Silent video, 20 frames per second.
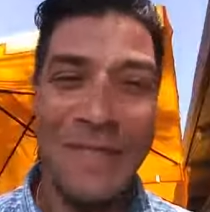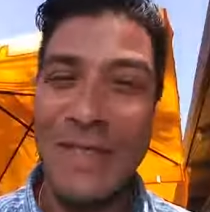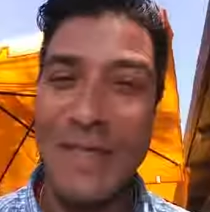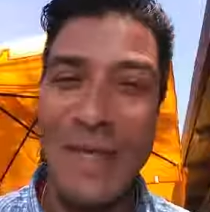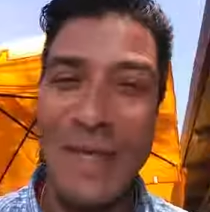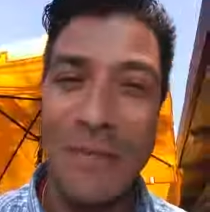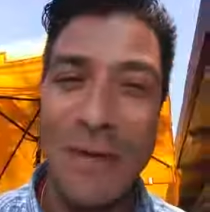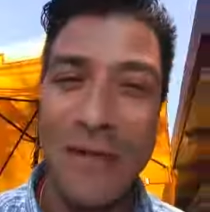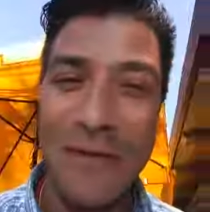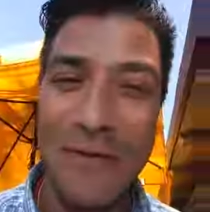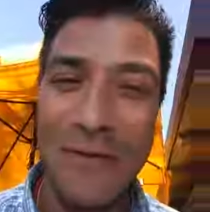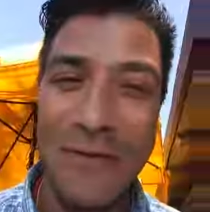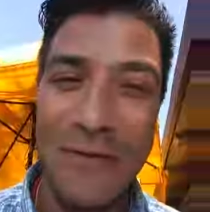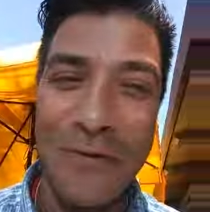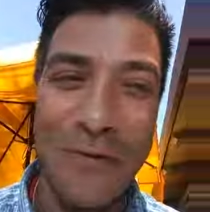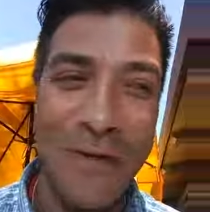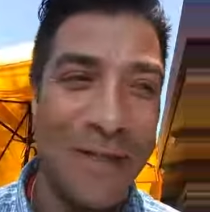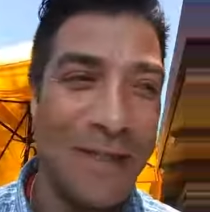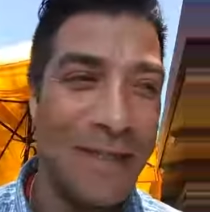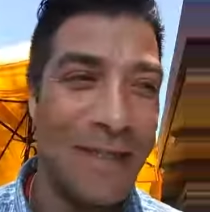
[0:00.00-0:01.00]
taking my little
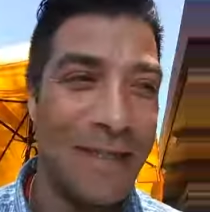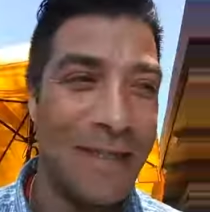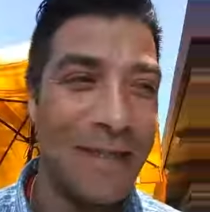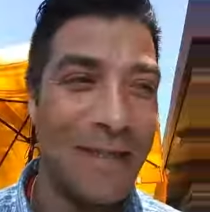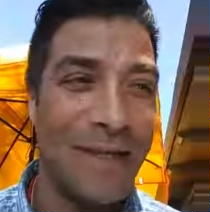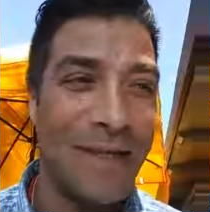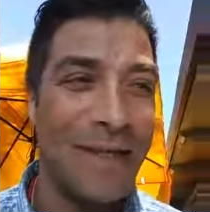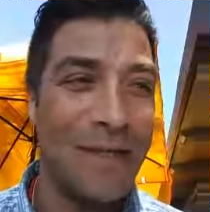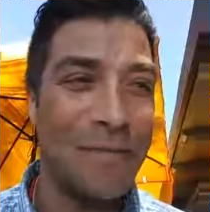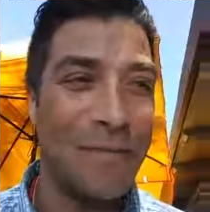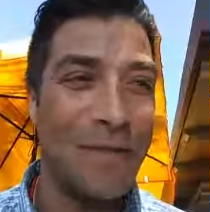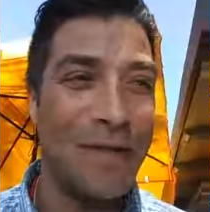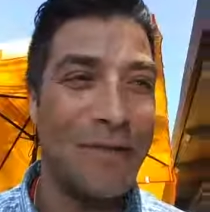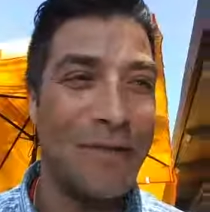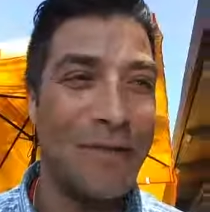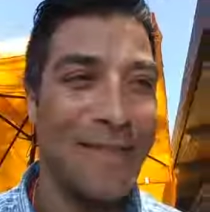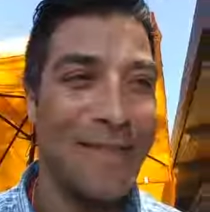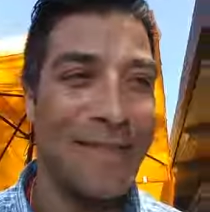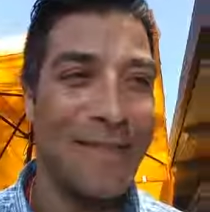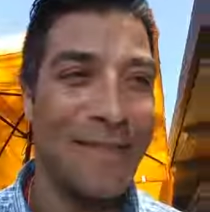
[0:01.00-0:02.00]
Truition, uh,
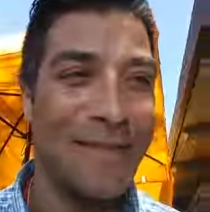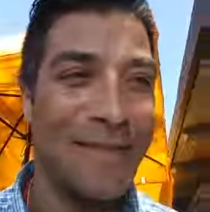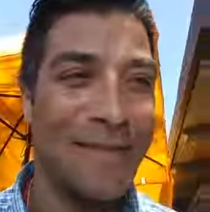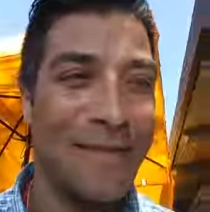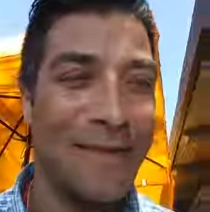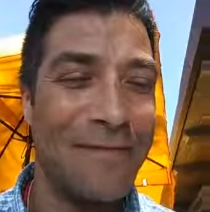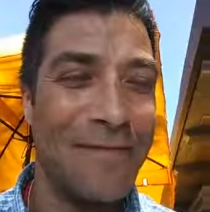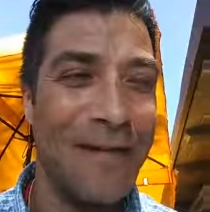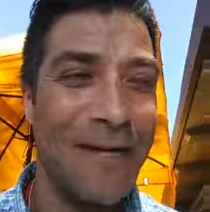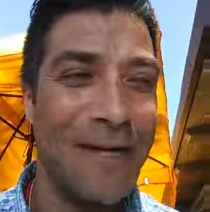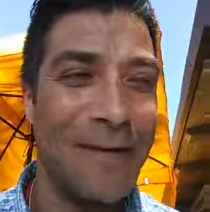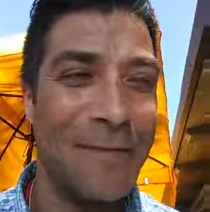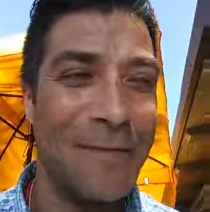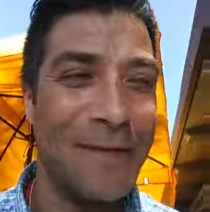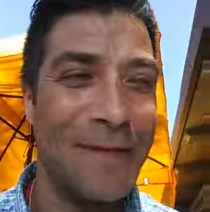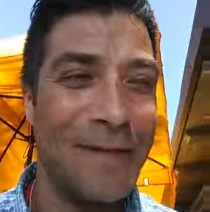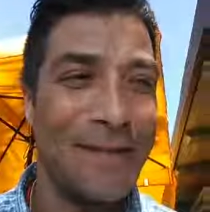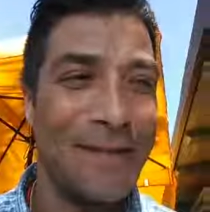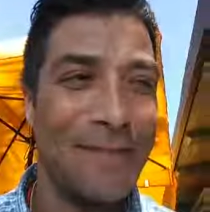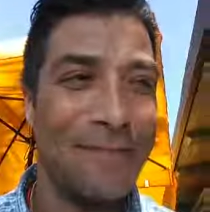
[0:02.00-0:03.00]
pretrition uh,
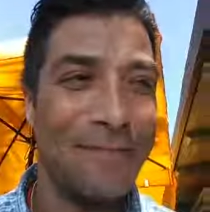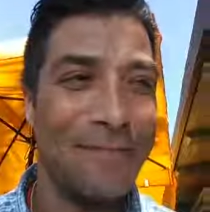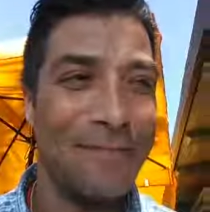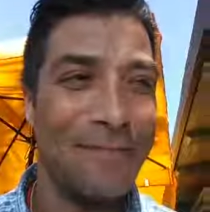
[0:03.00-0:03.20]
vitamins.